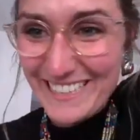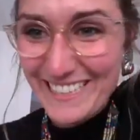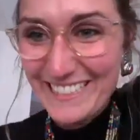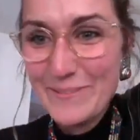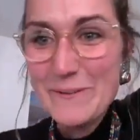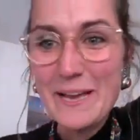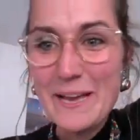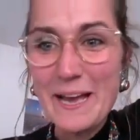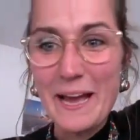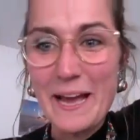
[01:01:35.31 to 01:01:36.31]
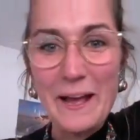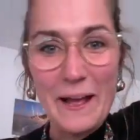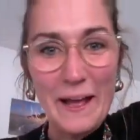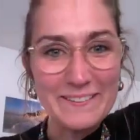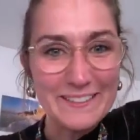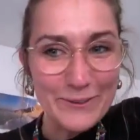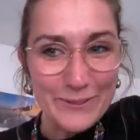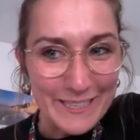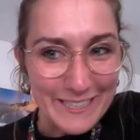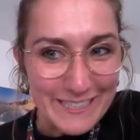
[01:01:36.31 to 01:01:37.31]
Maybe I think Jose is
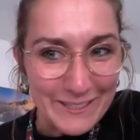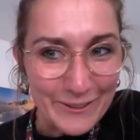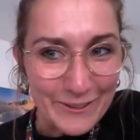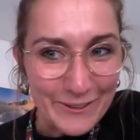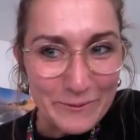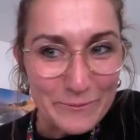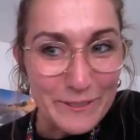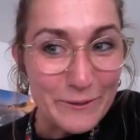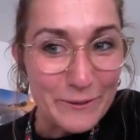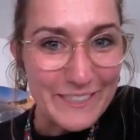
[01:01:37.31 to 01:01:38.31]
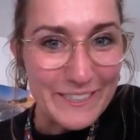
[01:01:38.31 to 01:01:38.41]
in contact with Rodrigo